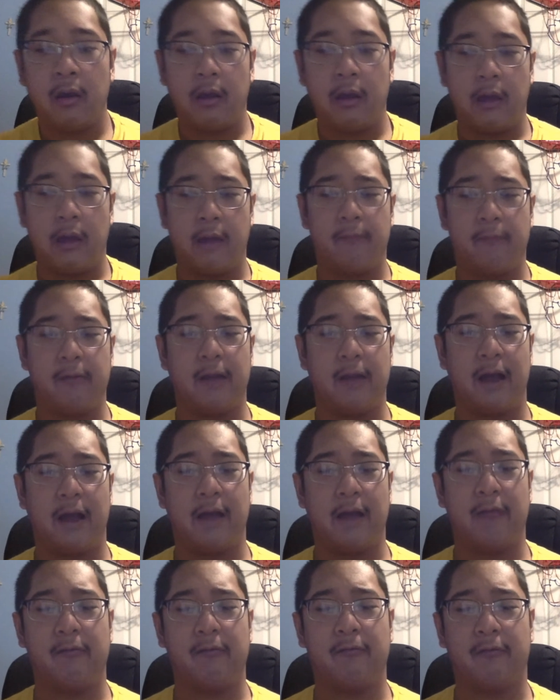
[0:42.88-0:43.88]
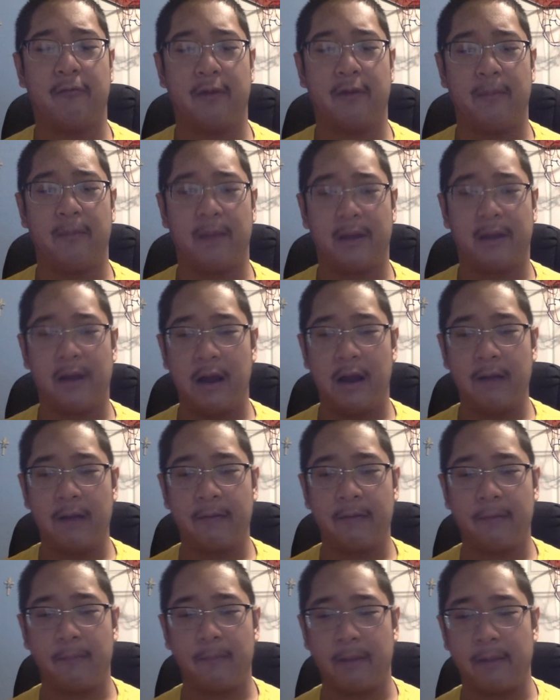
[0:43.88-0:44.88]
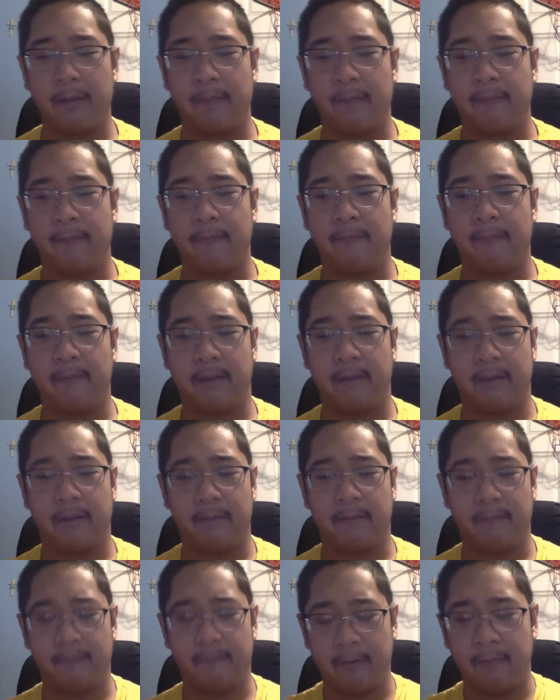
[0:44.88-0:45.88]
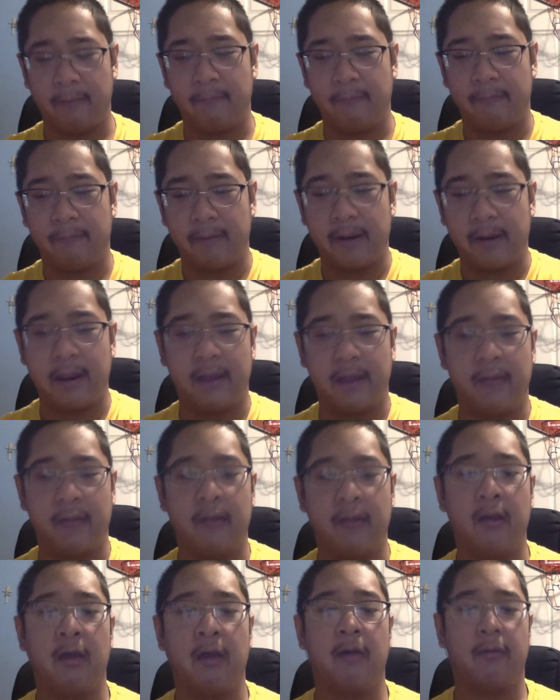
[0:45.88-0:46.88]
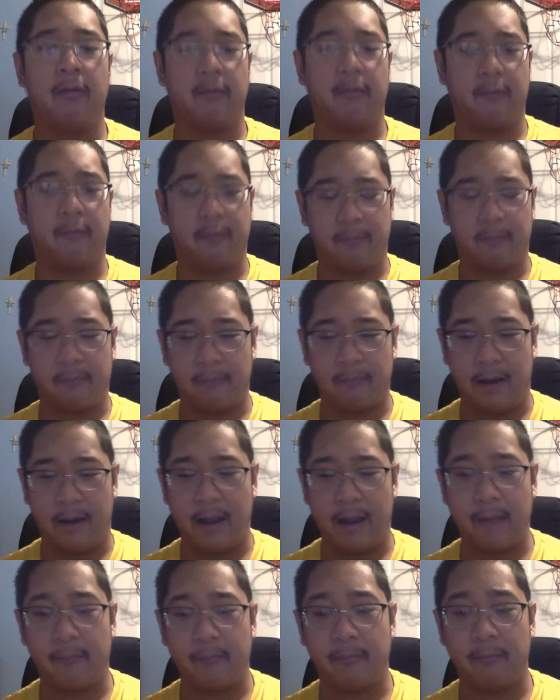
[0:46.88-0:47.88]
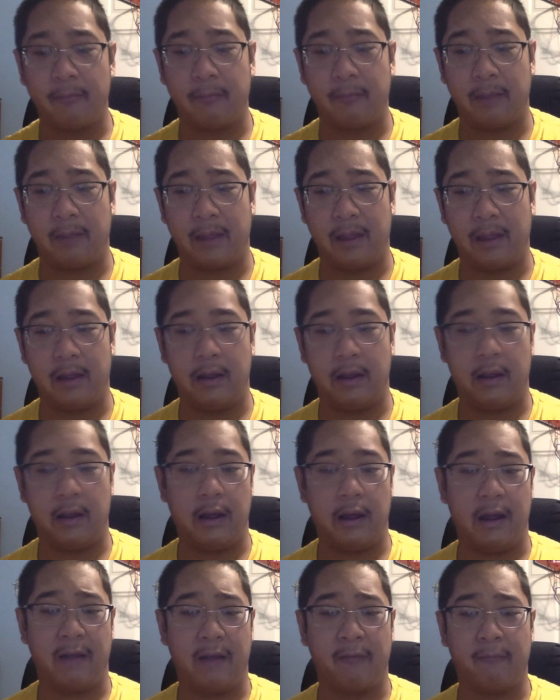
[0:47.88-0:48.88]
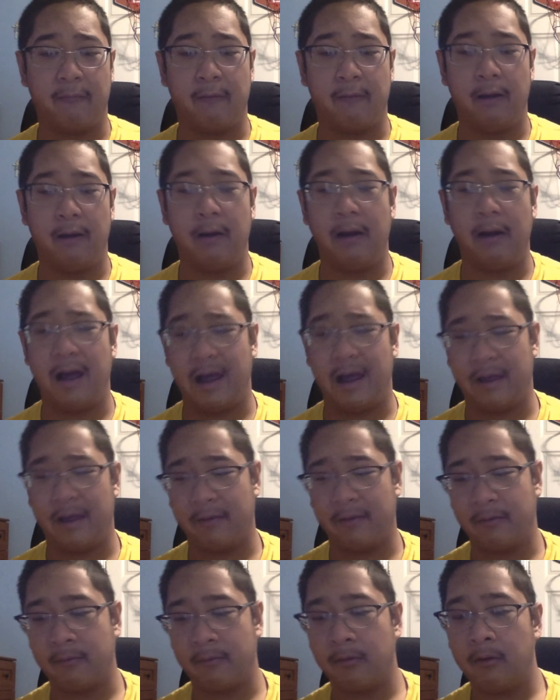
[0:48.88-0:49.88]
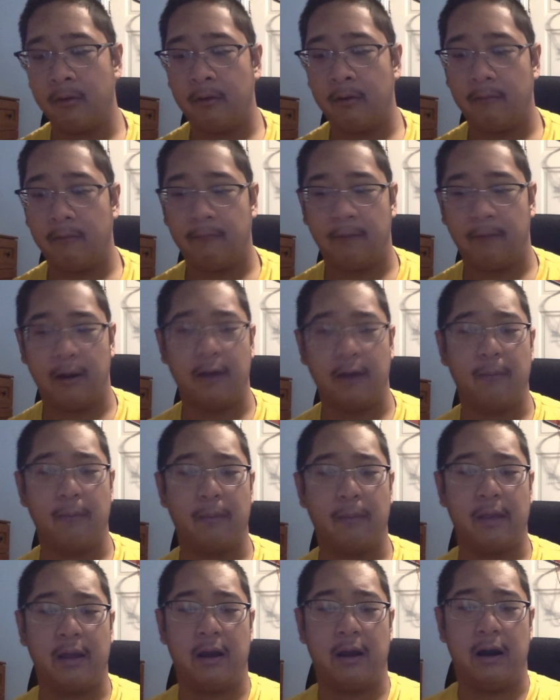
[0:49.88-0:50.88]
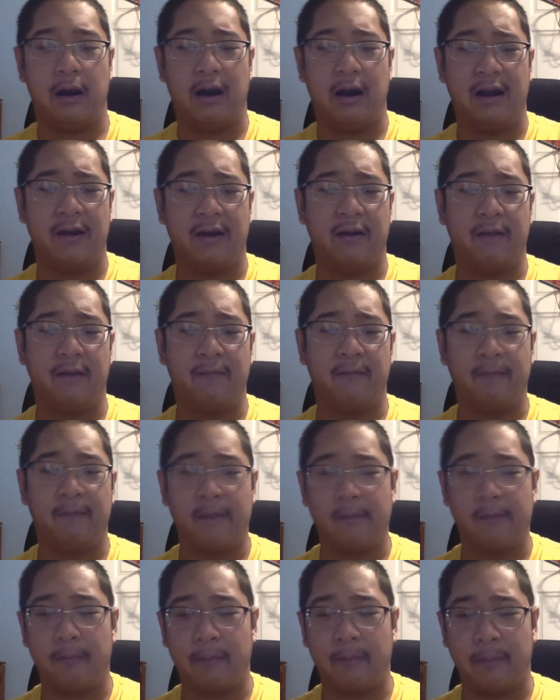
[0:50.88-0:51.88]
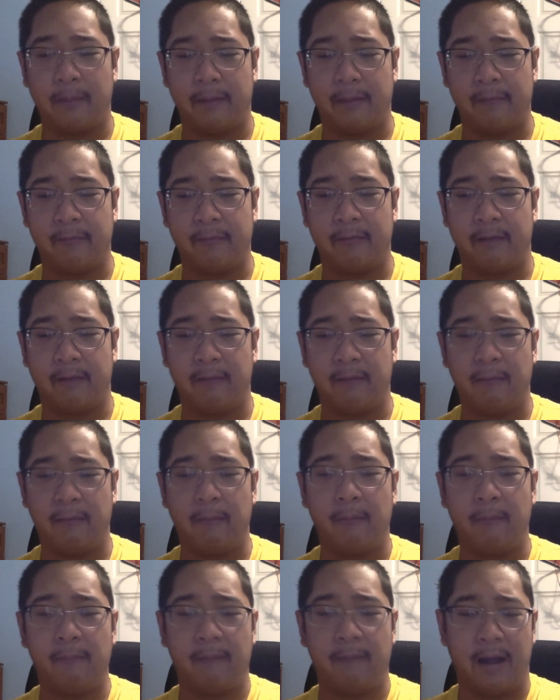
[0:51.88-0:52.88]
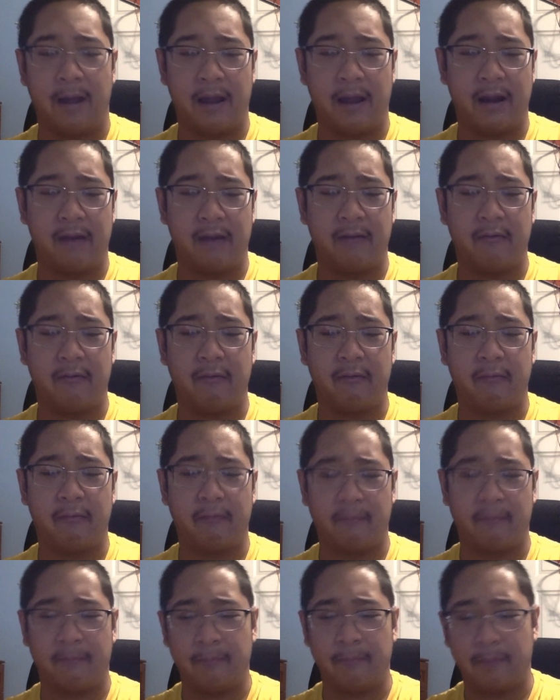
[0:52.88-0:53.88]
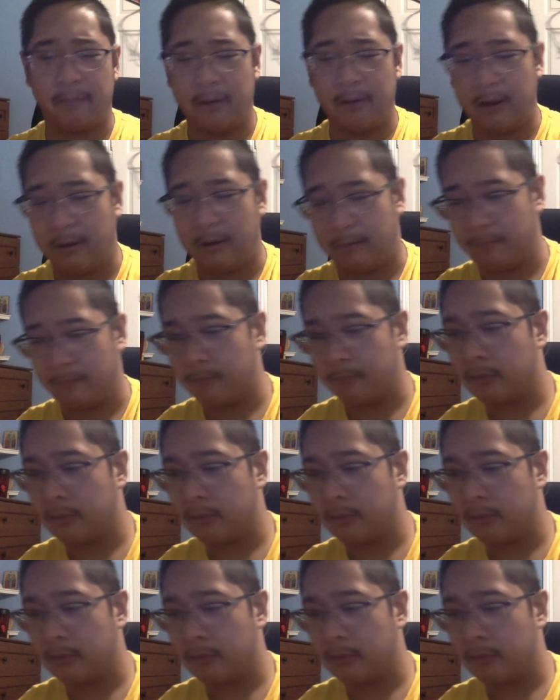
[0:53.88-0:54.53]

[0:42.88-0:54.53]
If you guys enjoy my content, please feel free to subscribe to me as well as follow me on the Facebook pages I will provide in the description below.